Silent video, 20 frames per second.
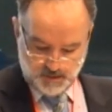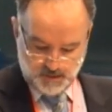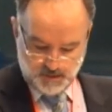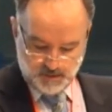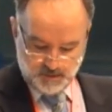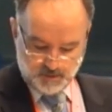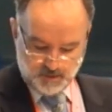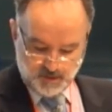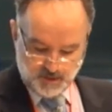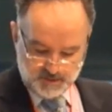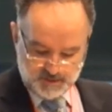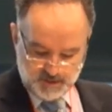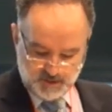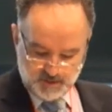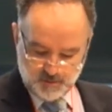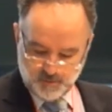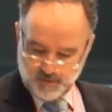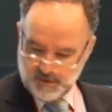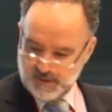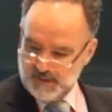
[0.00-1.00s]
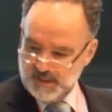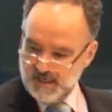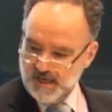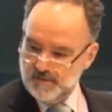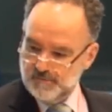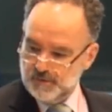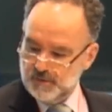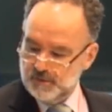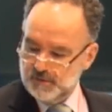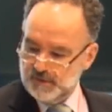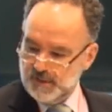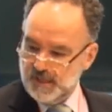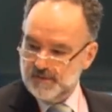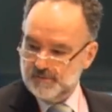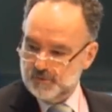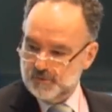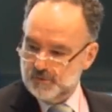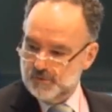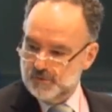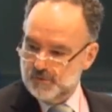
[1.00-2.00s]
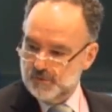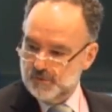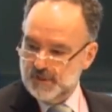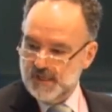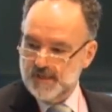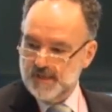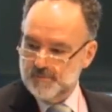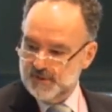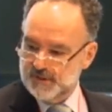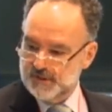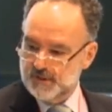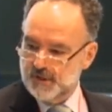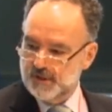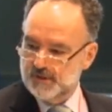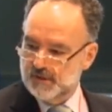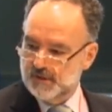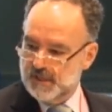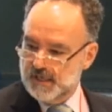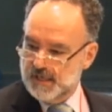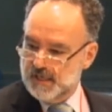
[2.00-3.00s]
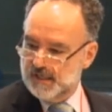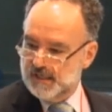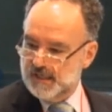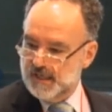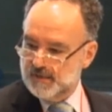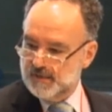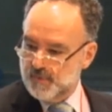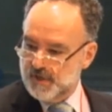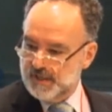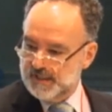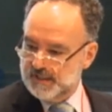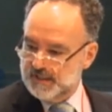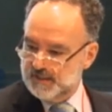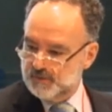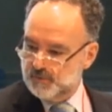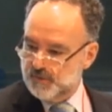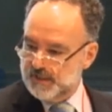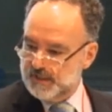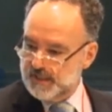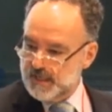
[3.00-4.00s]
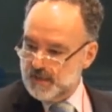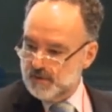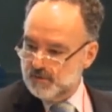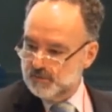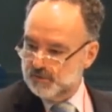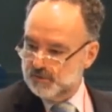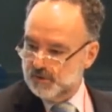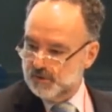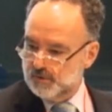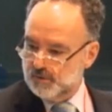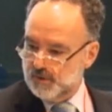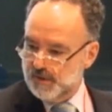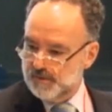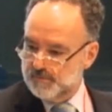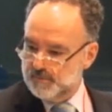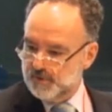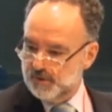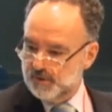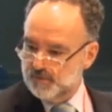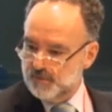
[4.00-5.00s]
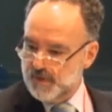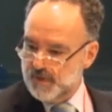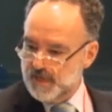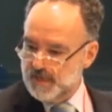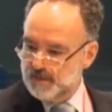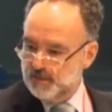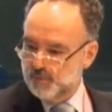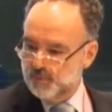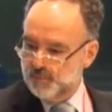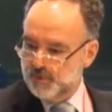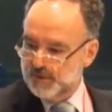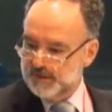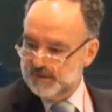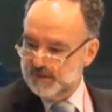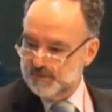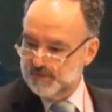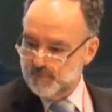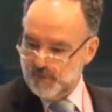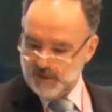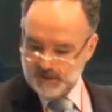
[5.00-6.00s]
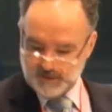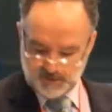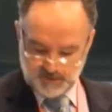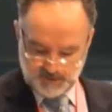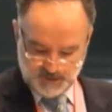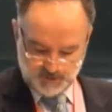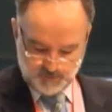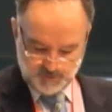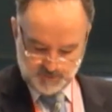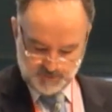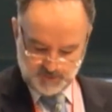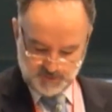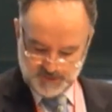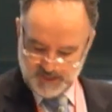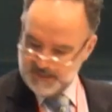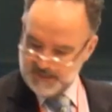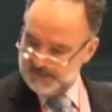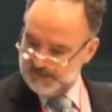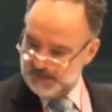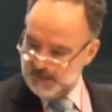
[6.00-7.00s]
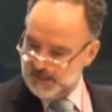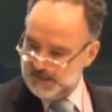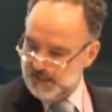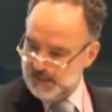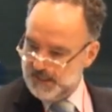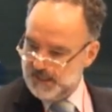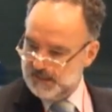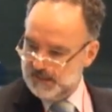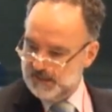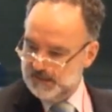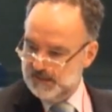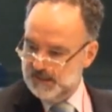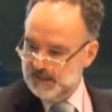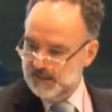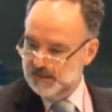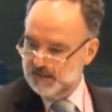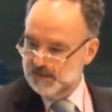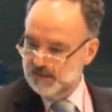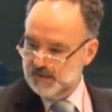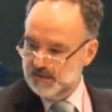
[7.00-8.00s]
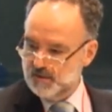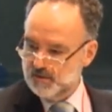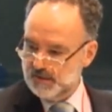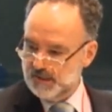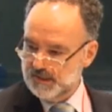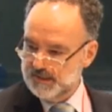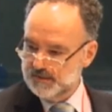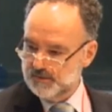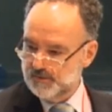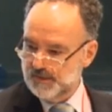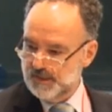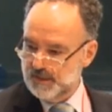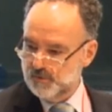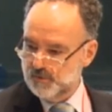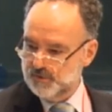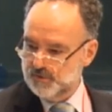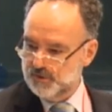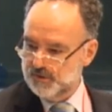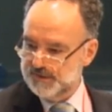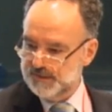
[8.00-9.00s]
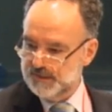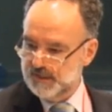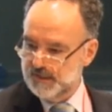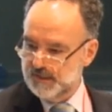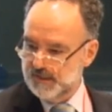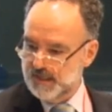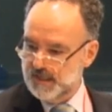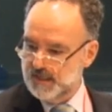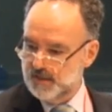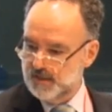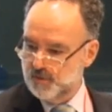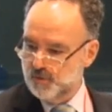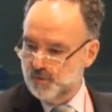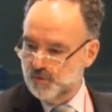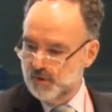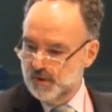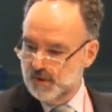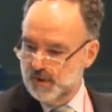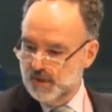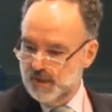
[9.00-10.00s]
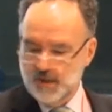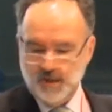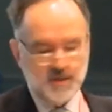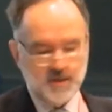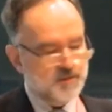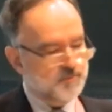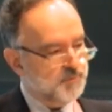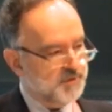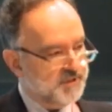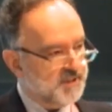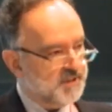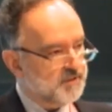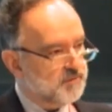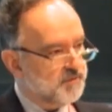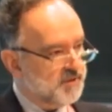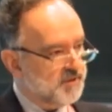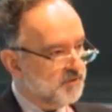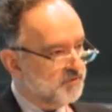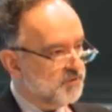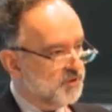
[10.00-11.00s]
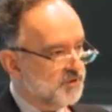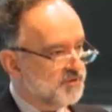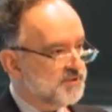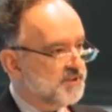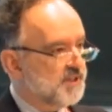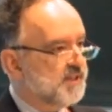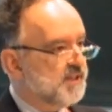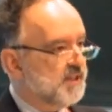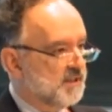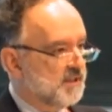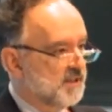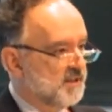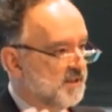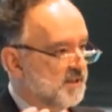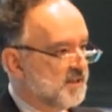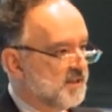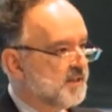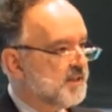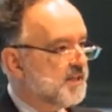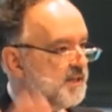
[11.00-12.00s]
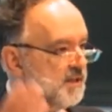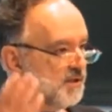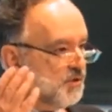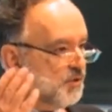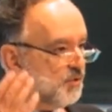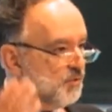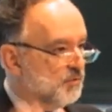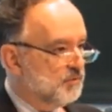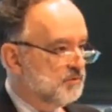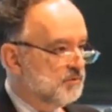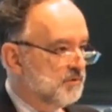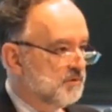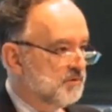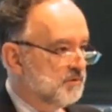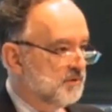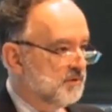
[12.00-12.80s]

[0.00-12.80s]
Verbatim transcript: the effort after your time is done, like mine is right now. So I'm going to try to press this button. That was the nice slide I had at the end in all kinds of languages saying thank you. But I'd rather just say thank you.